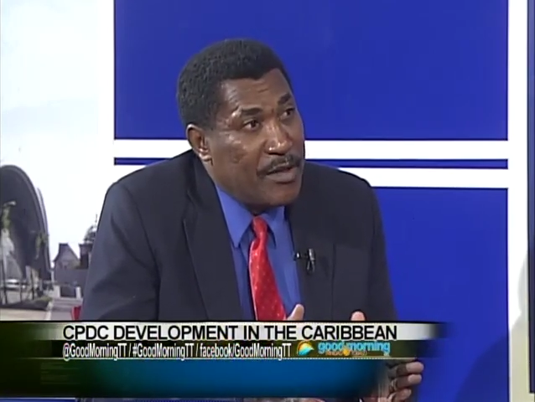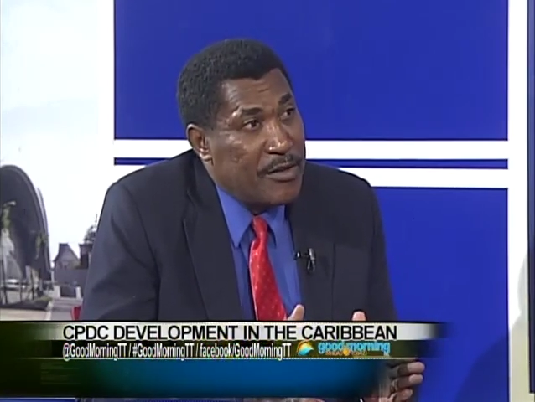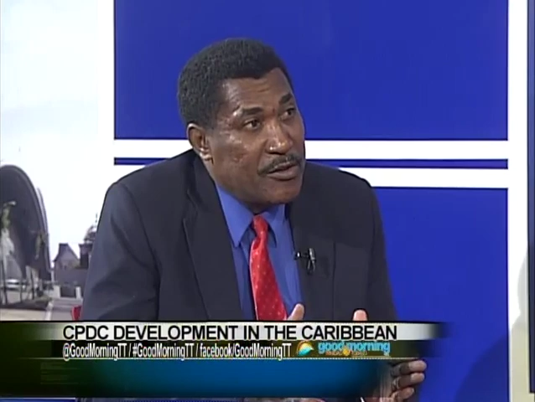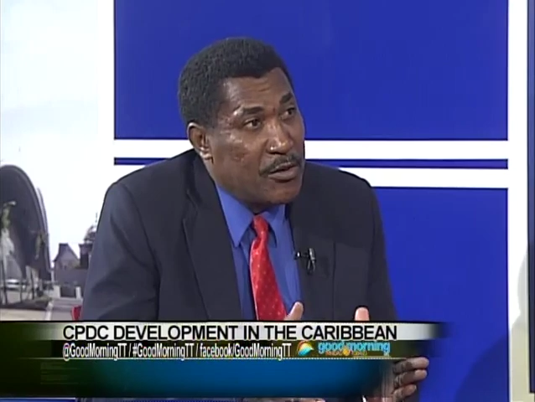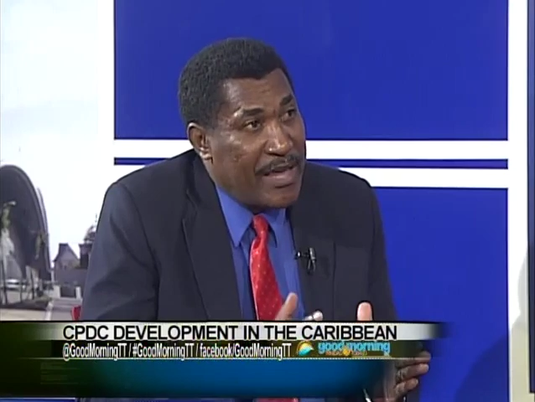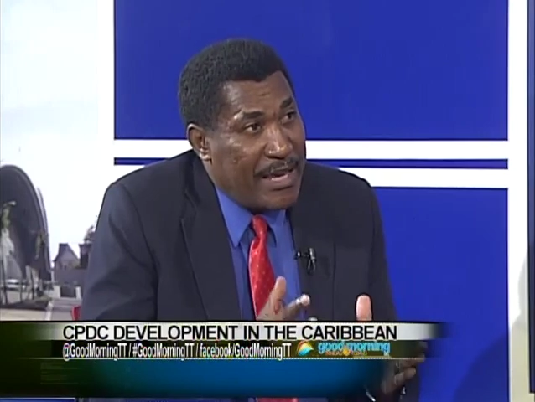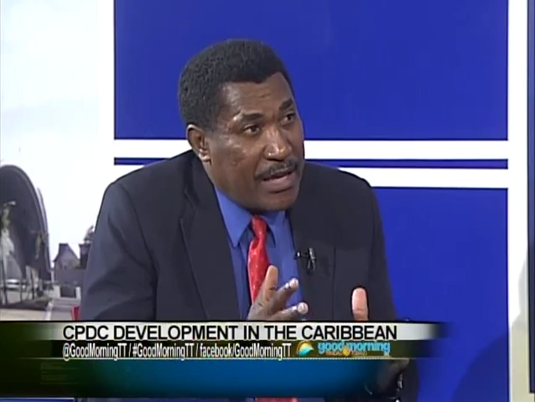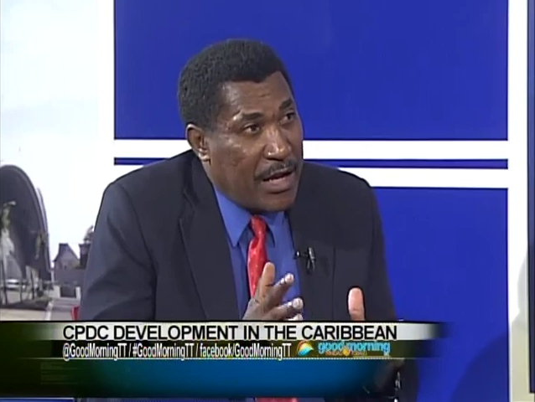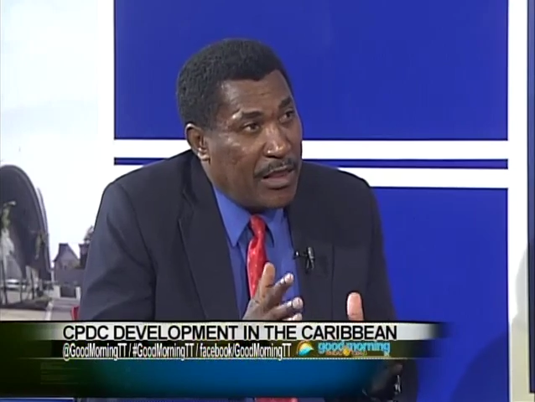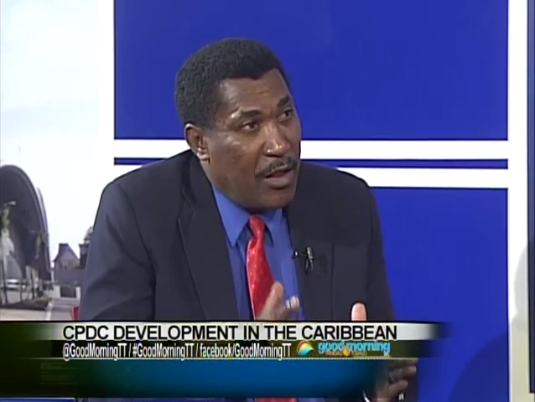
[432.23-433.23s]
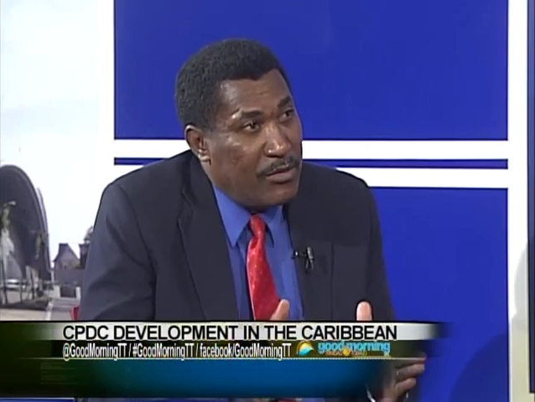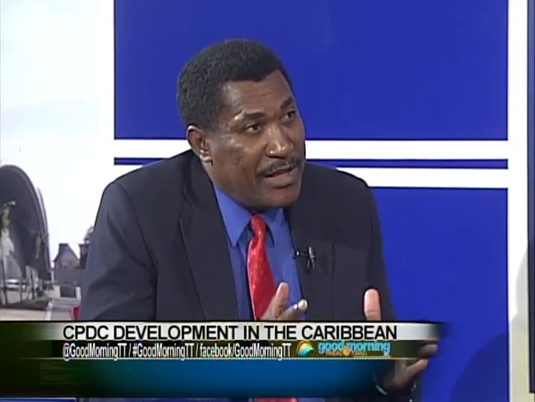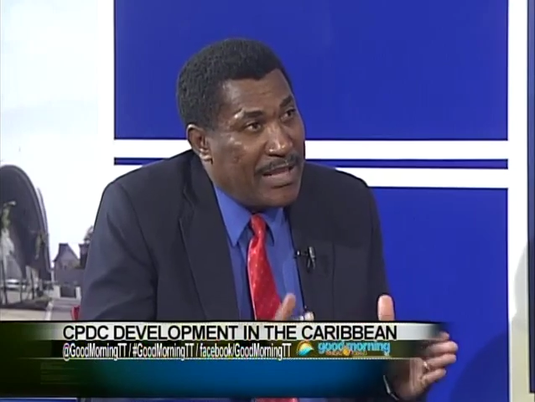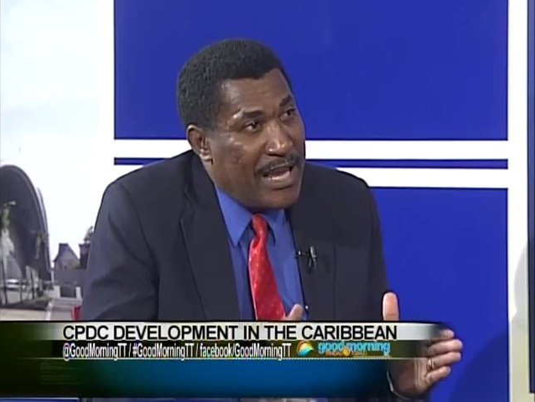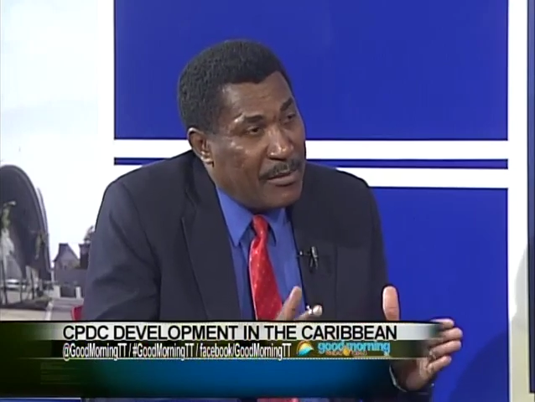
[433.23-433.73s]
so that along
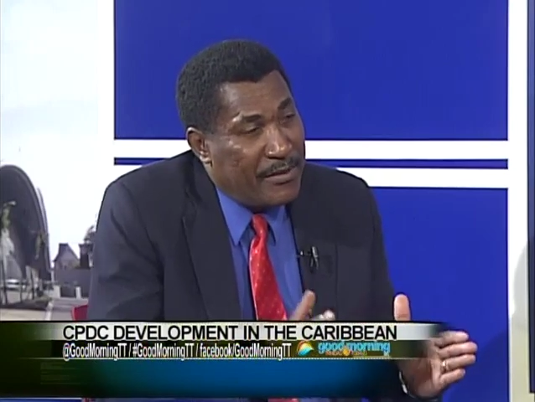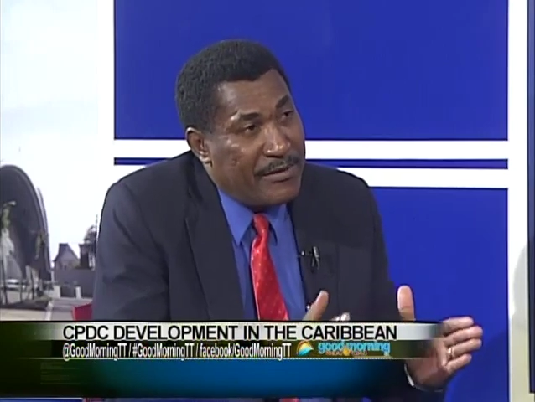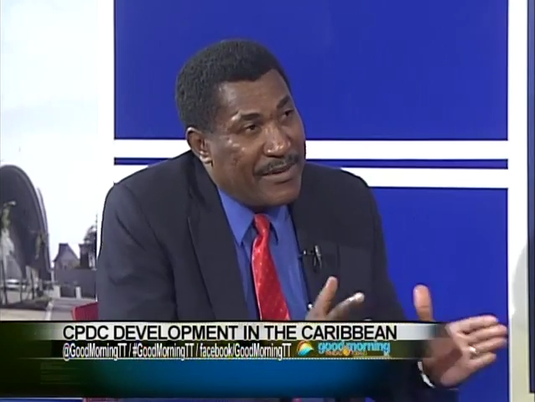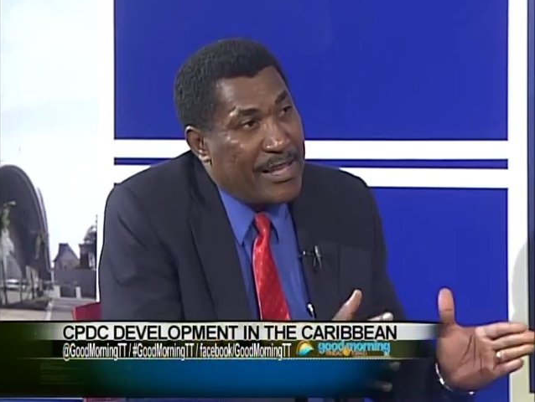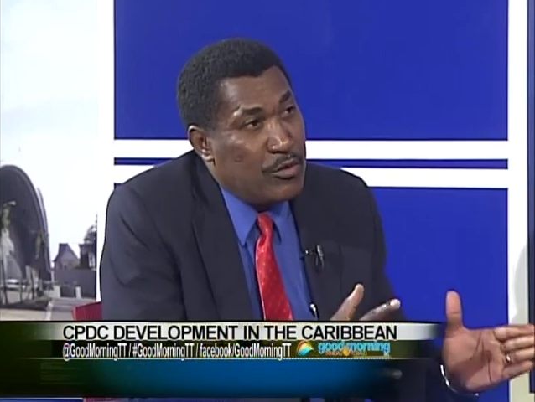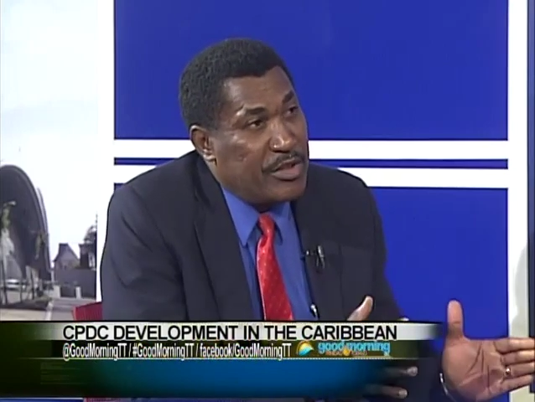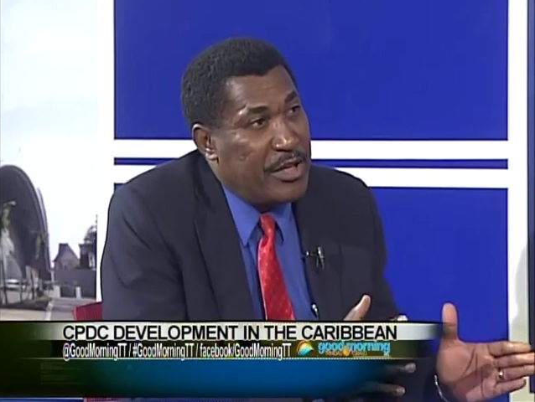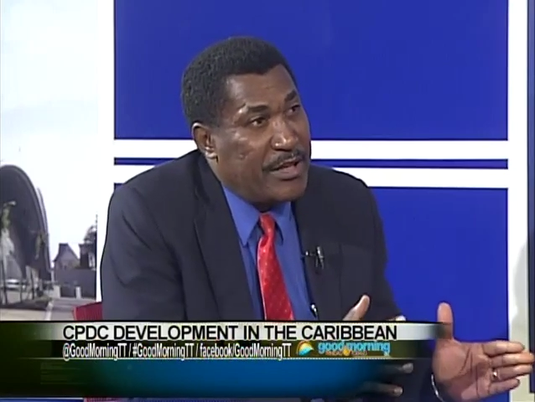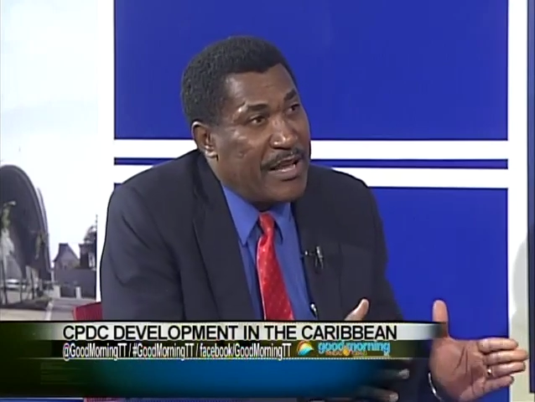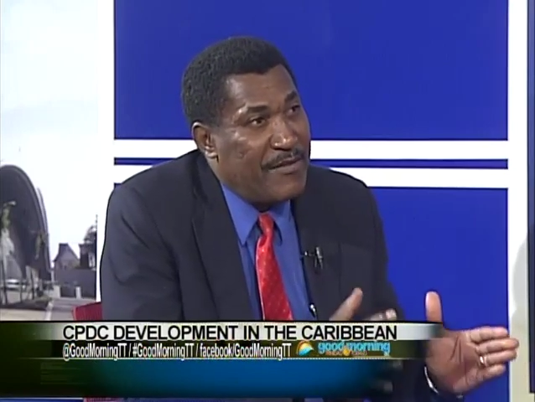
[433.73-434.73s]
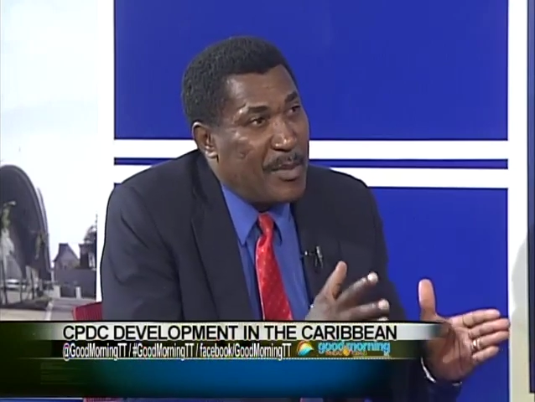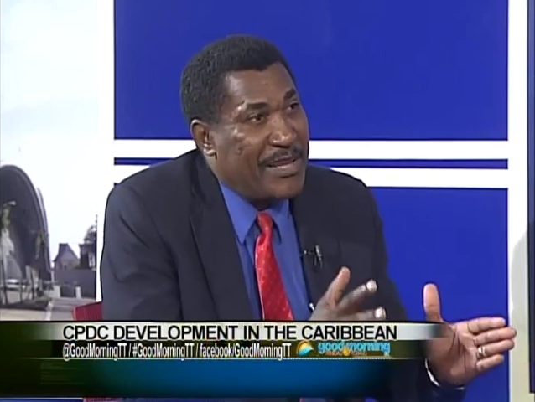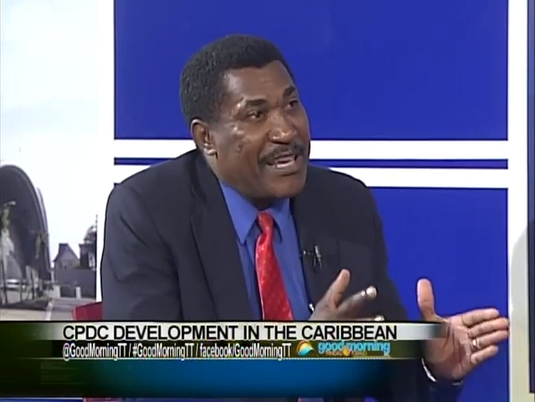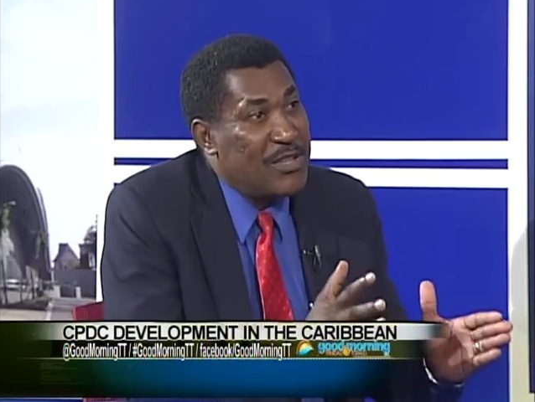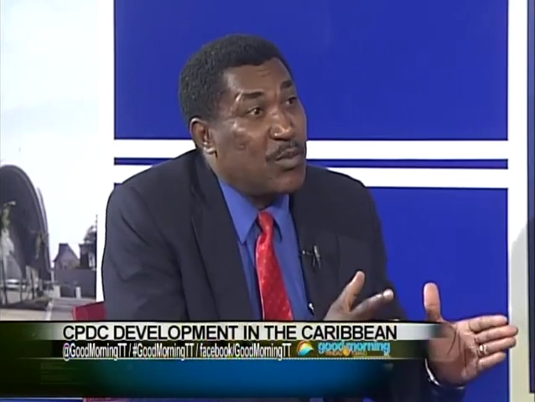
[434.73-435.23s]
the line of the value chain,
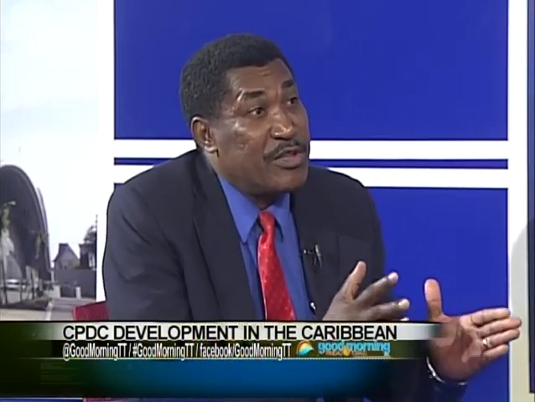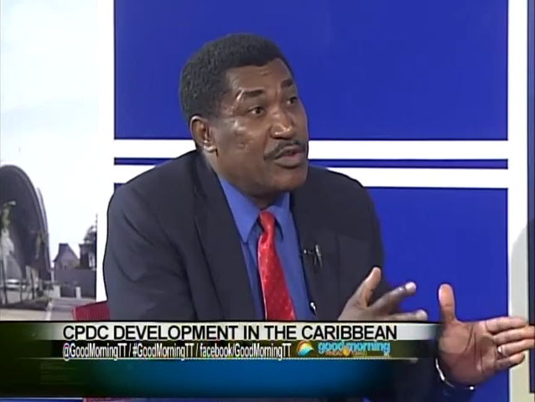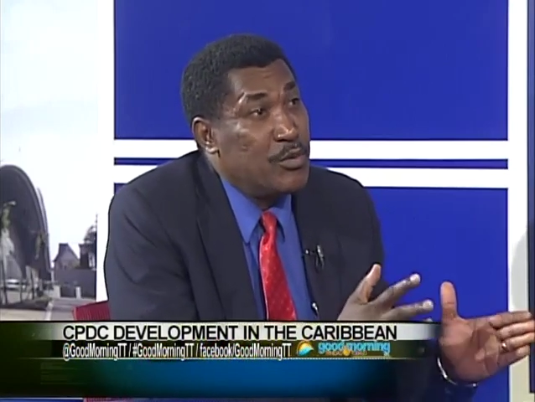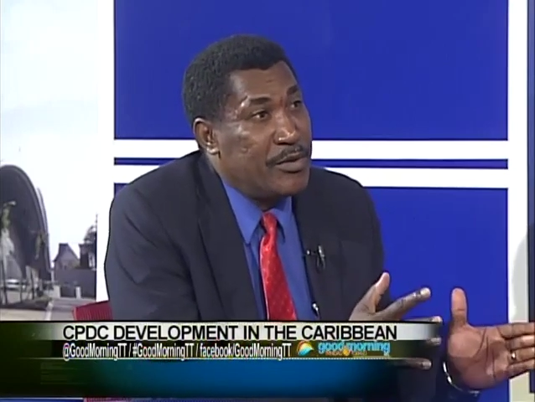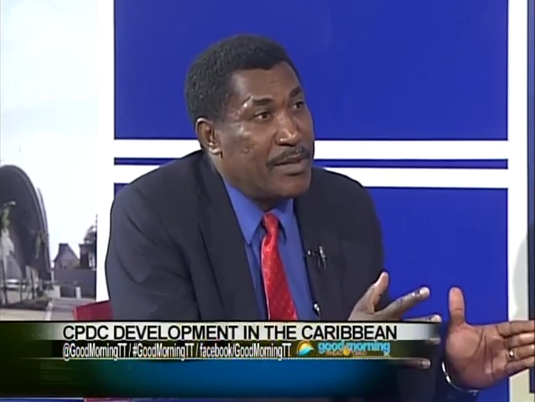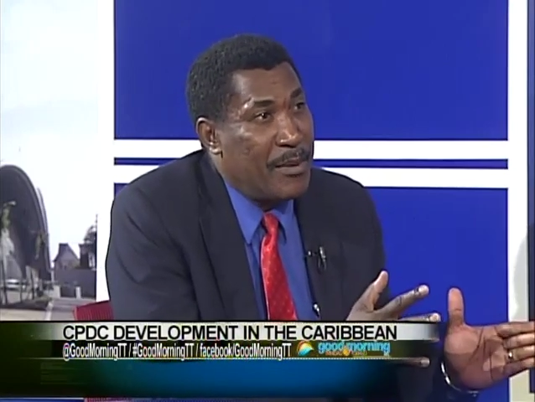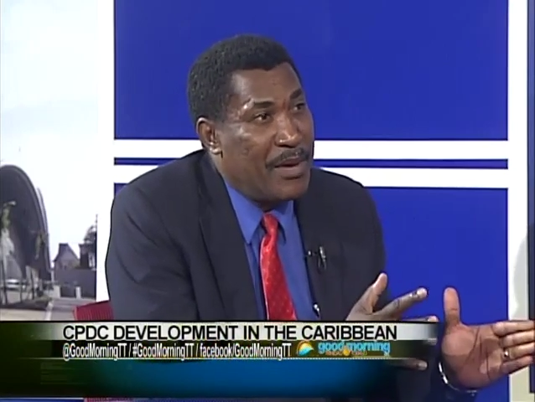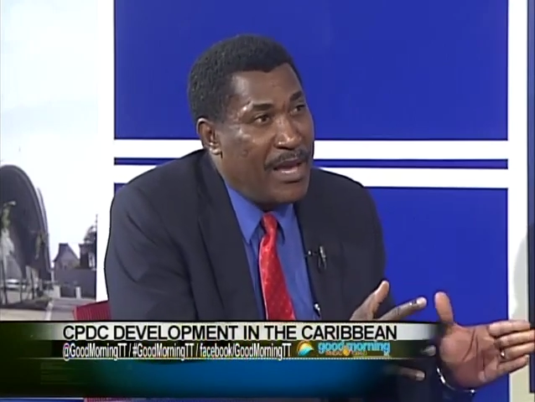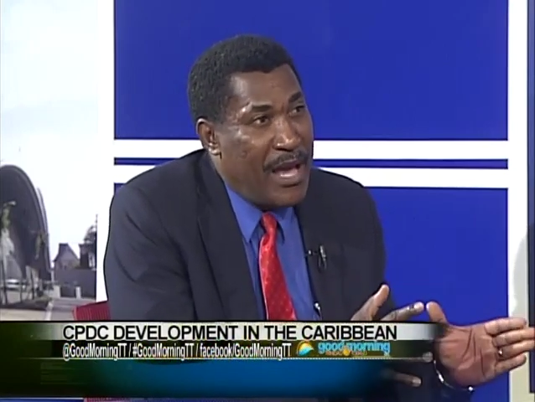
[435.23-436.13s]
everybody gets what's due to them,